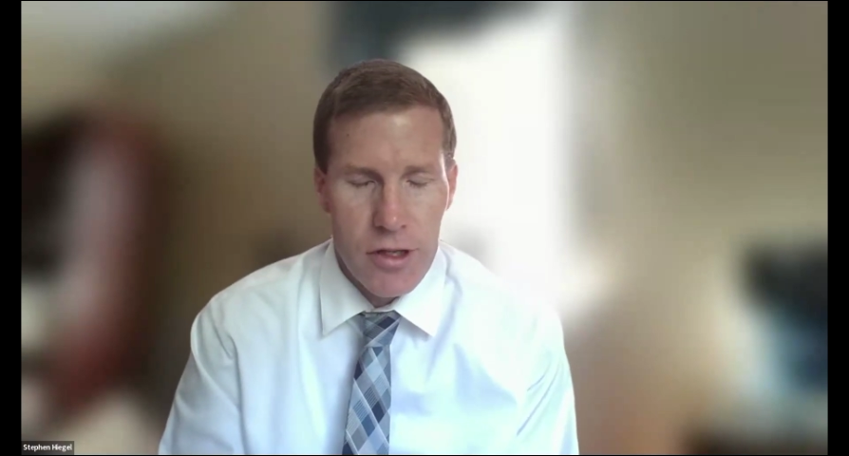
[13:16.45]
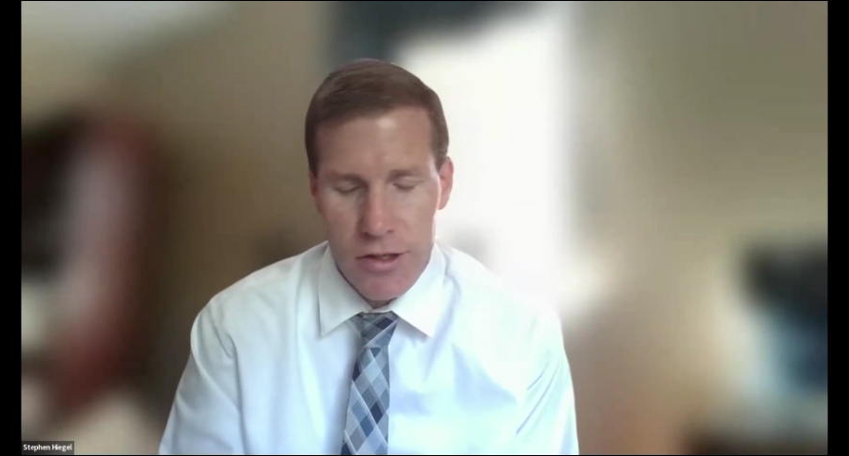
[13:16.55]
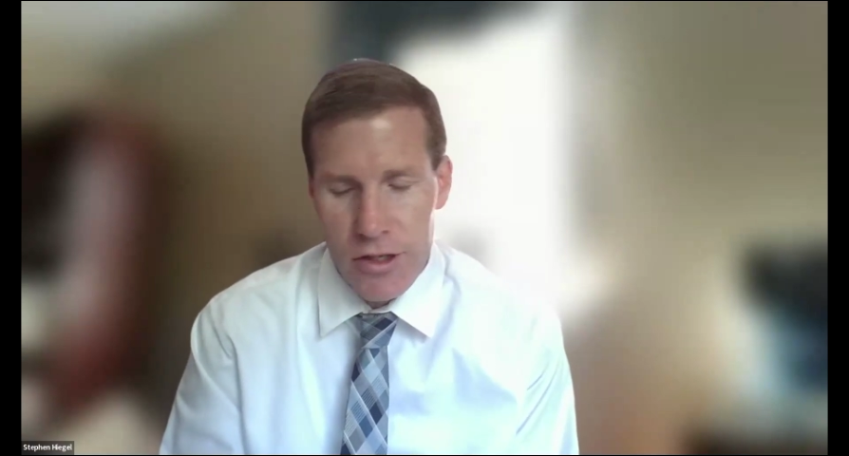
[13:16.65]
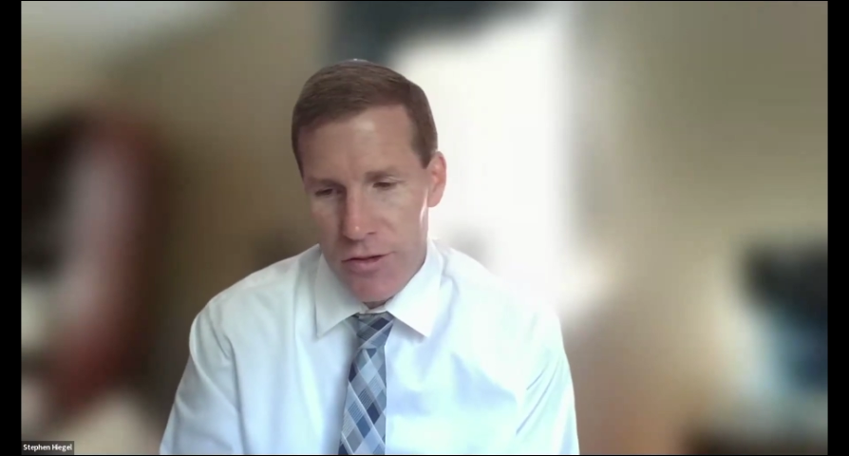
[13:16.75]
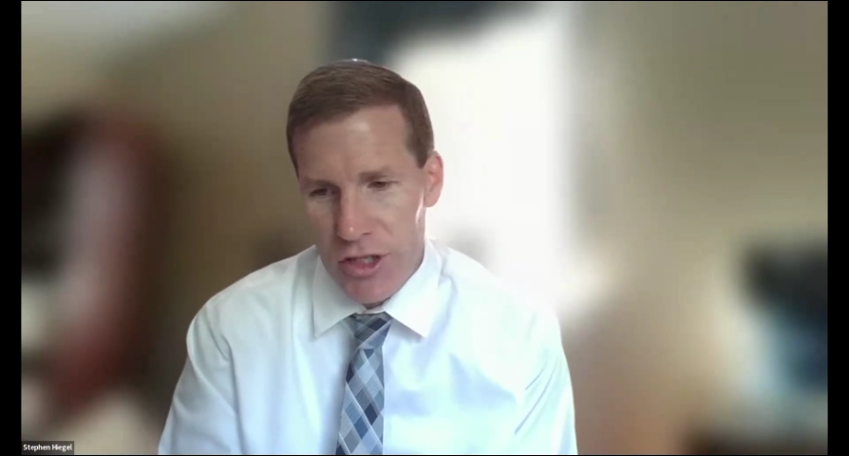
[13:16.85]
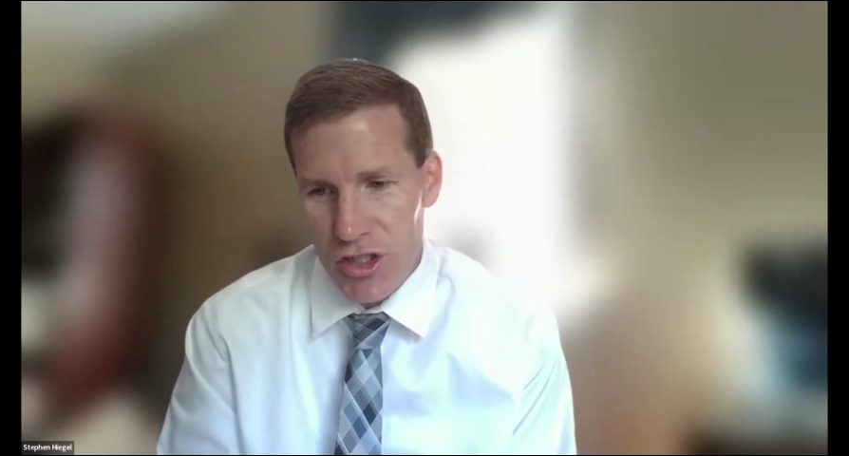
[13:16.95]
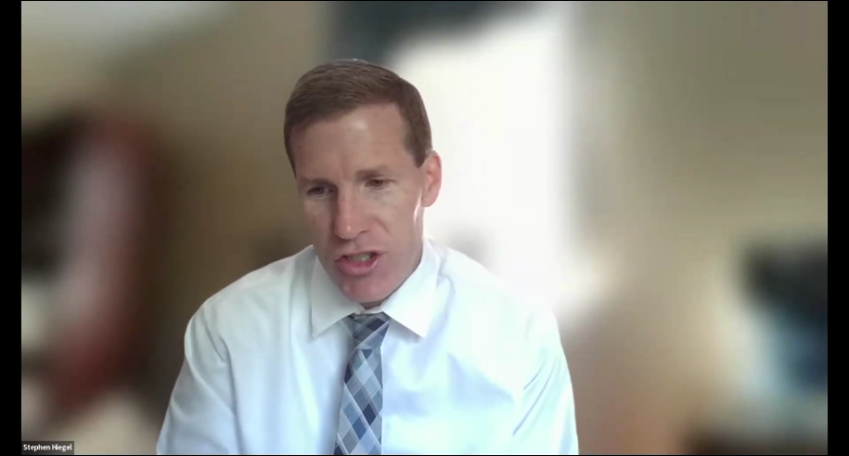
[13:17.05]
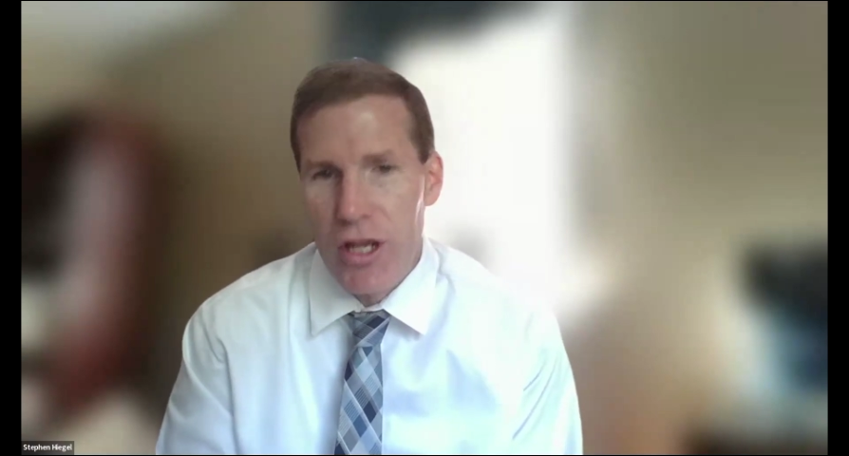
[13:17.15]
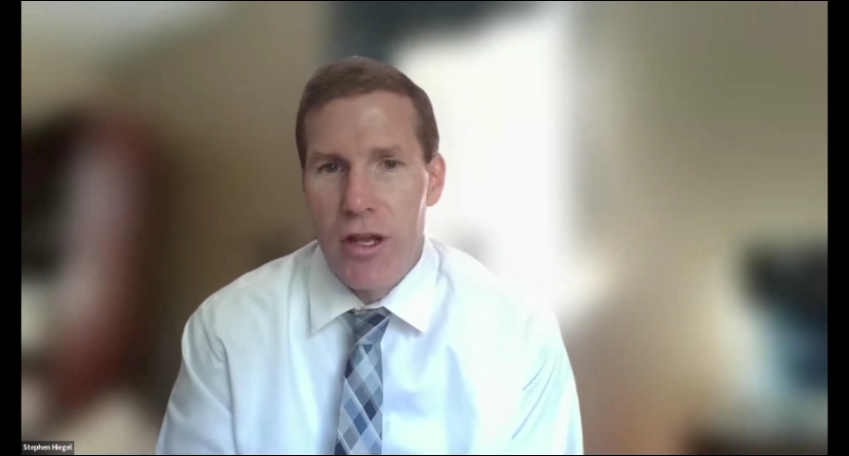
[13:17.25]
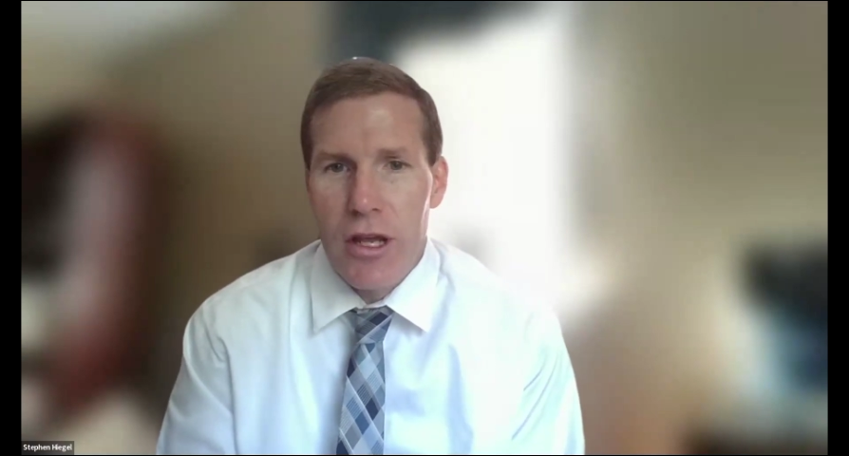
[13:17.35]

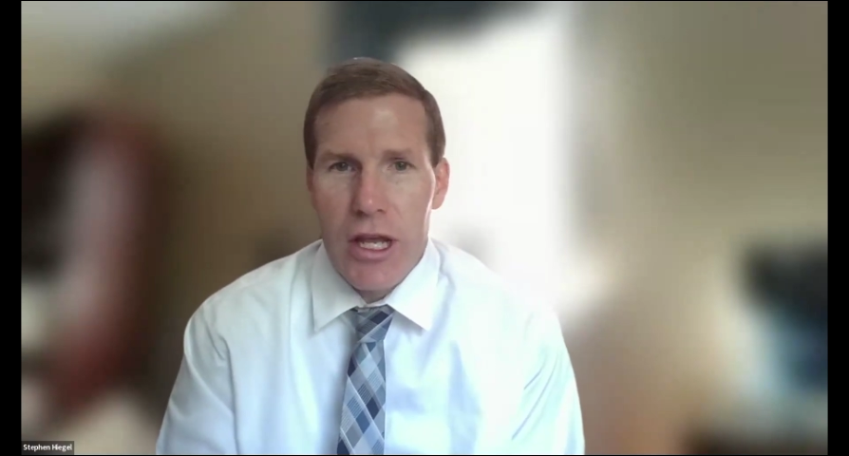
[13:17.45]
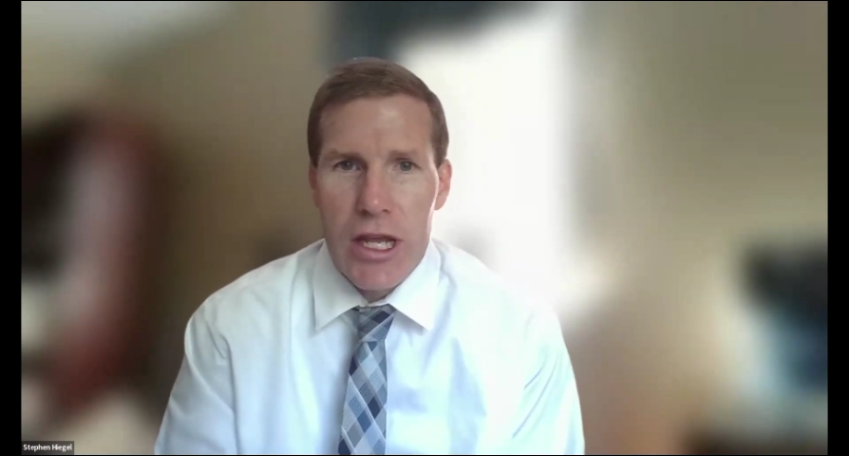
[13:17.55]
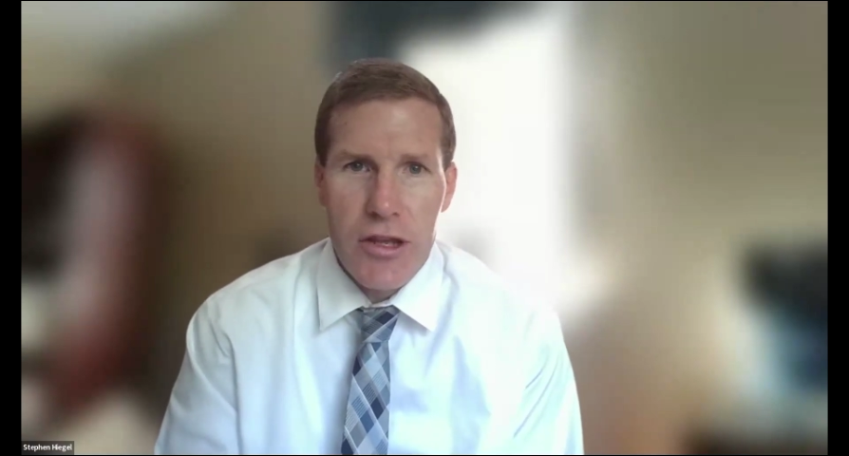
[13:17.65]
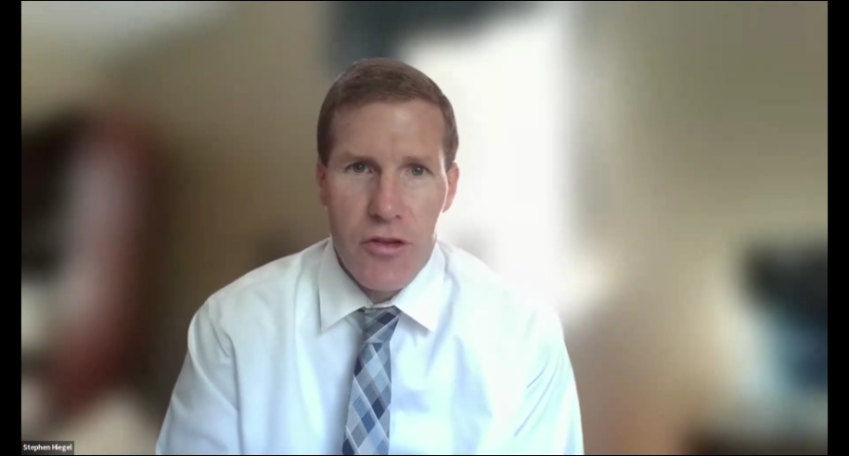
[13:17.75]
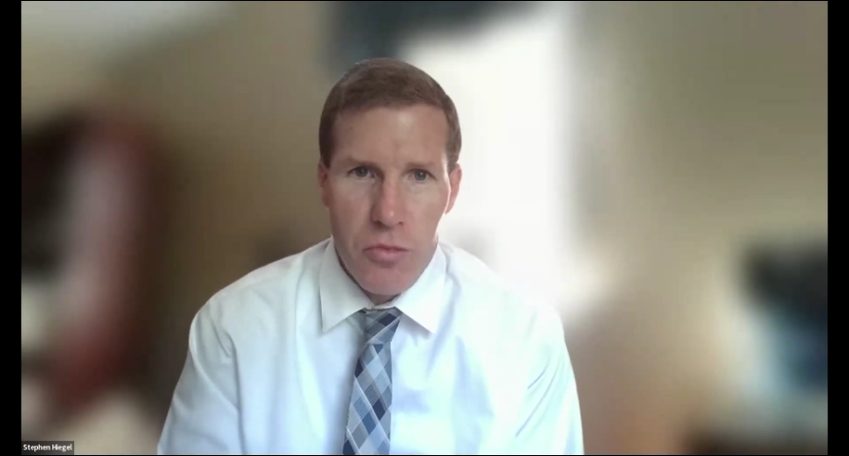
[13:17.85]
allegiance in either